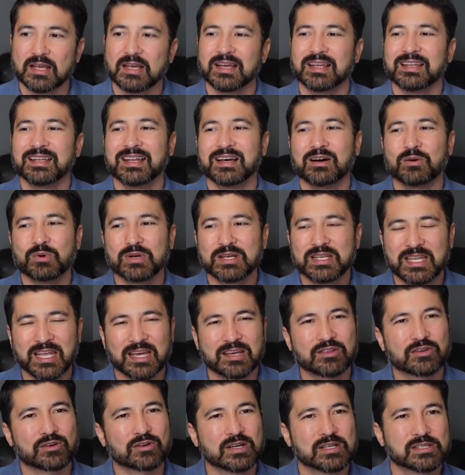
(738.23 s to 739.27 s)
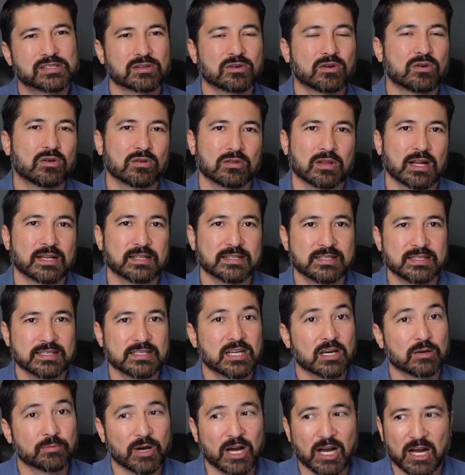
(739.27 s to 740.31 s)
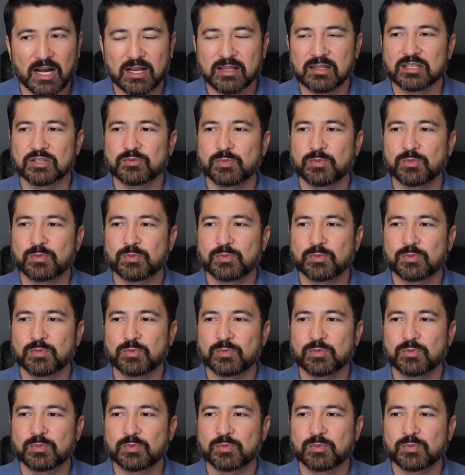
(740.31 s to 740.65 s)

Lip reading: Now, again, there isn't a whole lot of detail behind this,